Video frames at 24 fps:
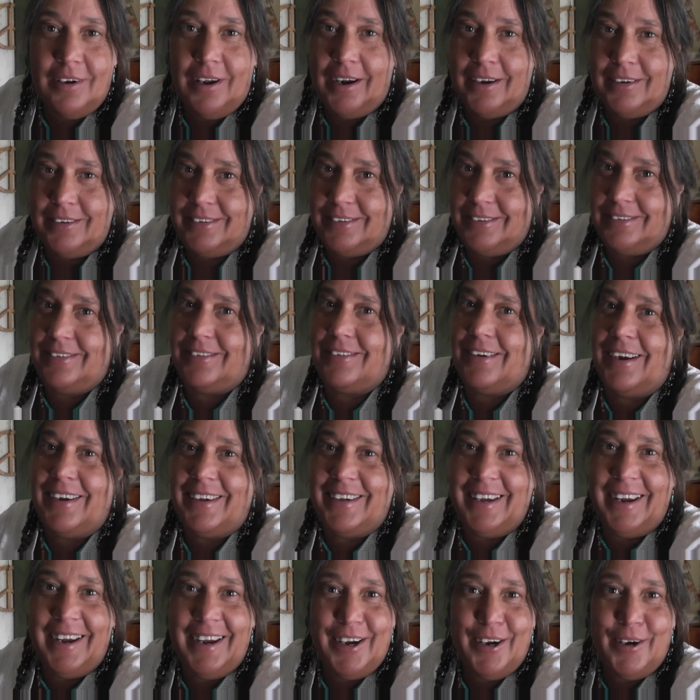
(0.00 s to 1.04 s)
nice as I
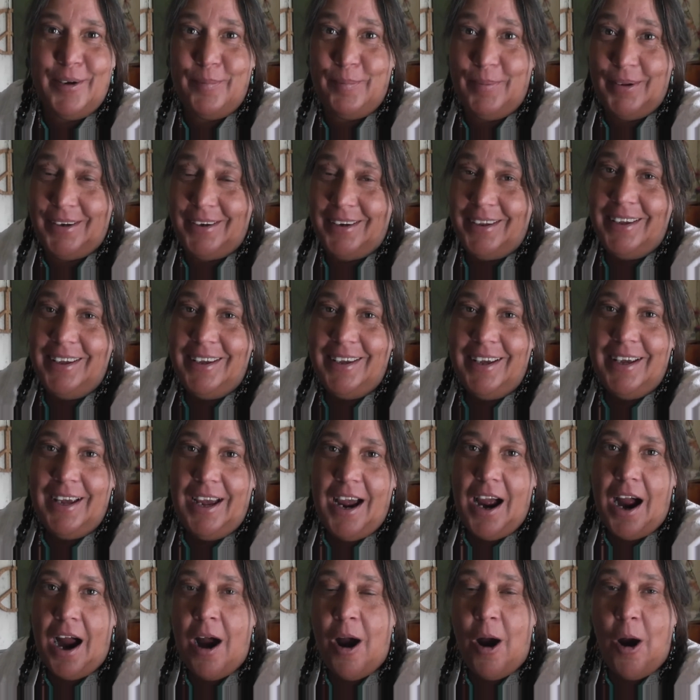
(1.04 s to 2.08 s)
can, but
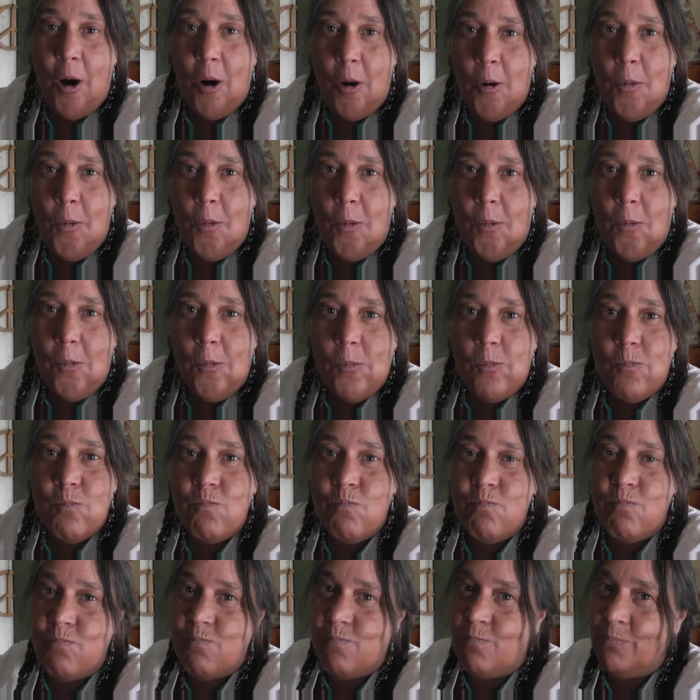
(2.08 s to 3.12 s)
uh,
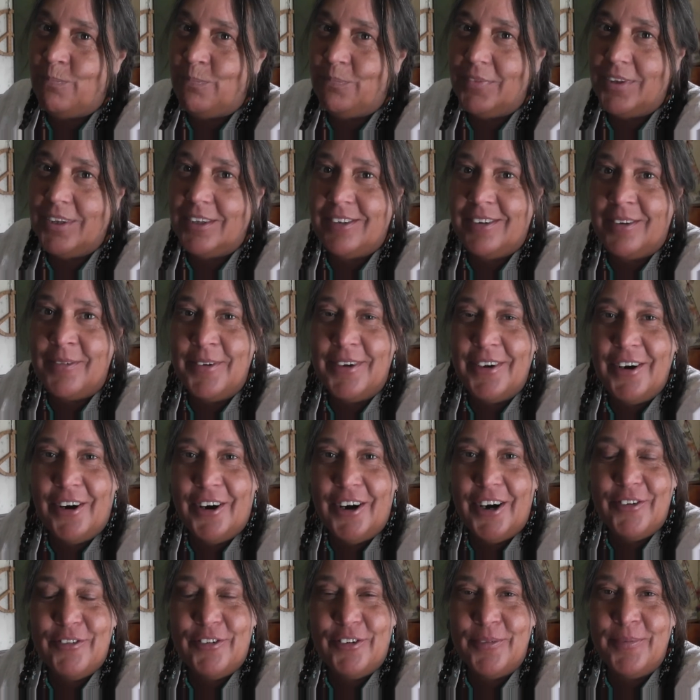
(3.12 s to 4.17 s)
hmm, it's going to be
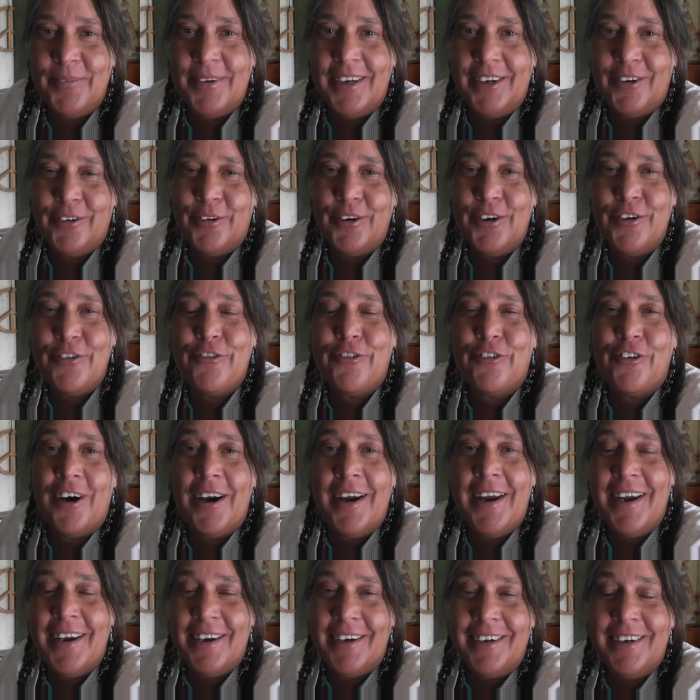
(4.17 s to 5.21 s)
hard for me to
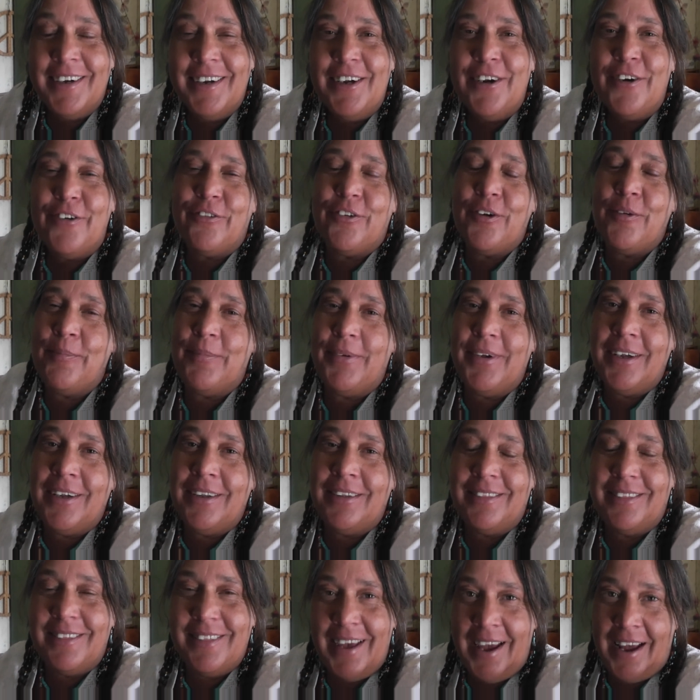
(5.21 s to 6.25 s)
refrain from
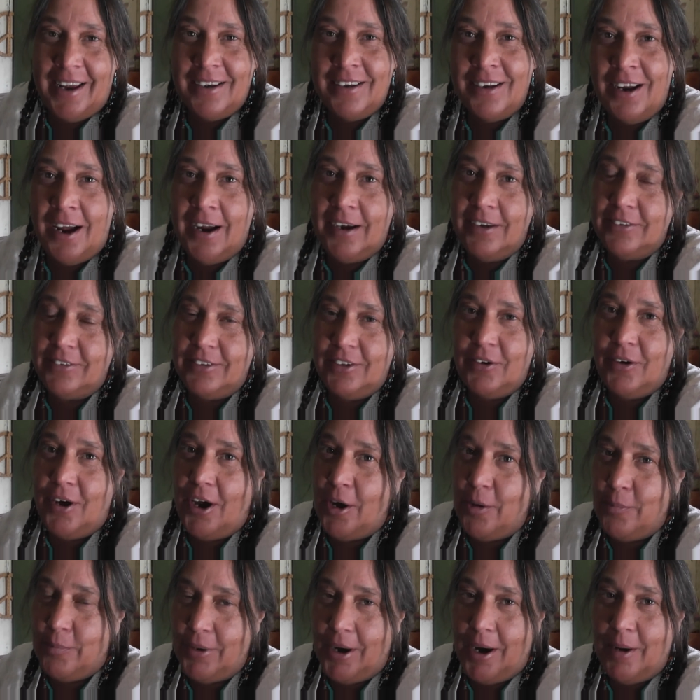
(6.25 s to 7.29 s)
being that nice, so
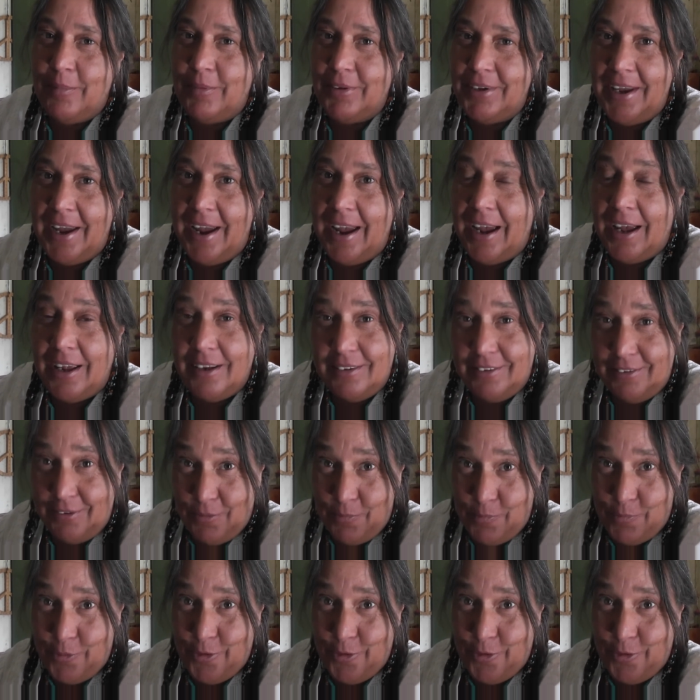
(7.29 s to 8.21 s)
I'll probably add some